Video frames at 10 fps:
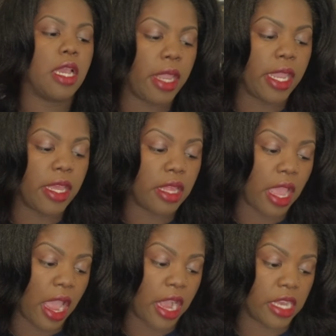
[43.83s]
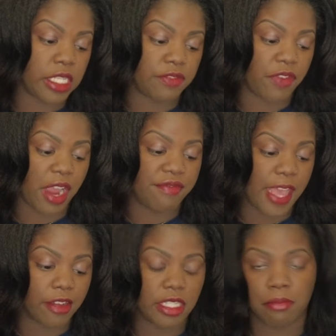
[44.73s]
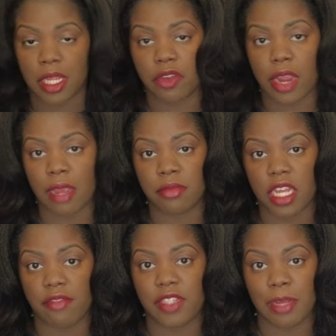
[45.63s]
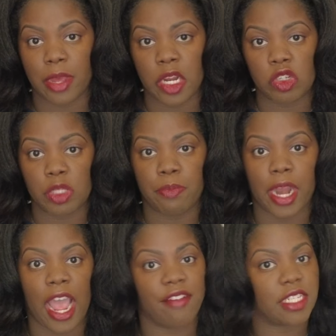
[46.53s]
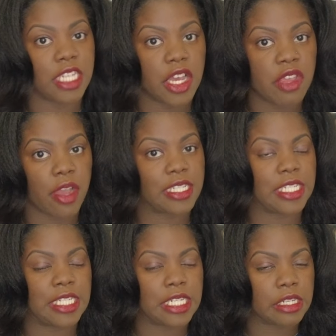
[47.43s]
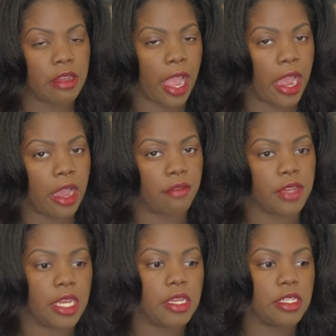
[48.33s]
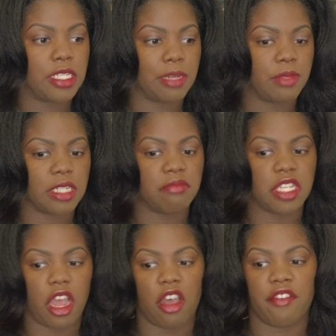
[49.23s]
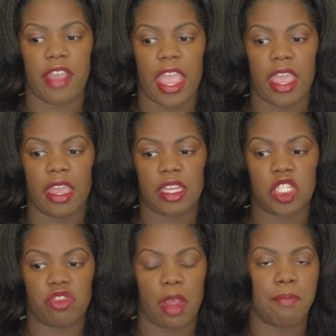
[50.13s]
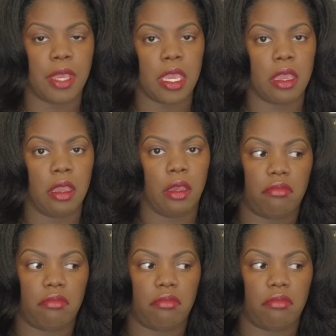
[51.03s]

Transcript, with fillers: It has 5,000 milligrams of D-mannose, but I have to tell you, I still have symptoms of a strep B